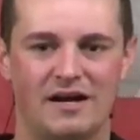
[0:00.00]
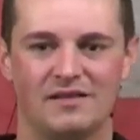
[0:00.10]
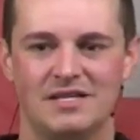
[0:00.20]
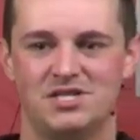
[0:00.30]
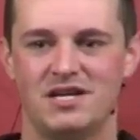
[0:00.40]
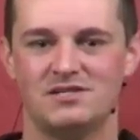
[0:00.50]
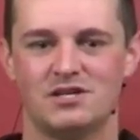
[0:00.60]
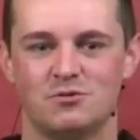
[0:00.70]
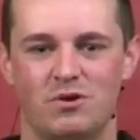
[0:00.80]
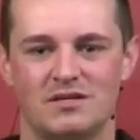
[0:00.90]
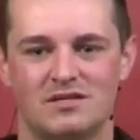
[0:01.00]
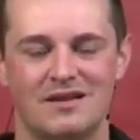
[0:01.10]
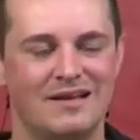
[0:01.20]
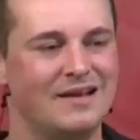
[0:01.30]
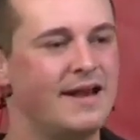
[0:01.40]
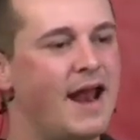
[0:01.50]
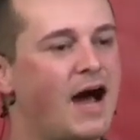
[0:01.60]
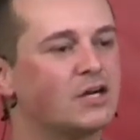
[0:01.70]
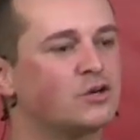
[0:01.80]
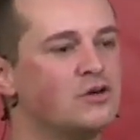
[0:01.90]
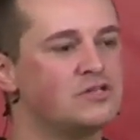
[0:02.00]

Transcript: Finally, Jesus was not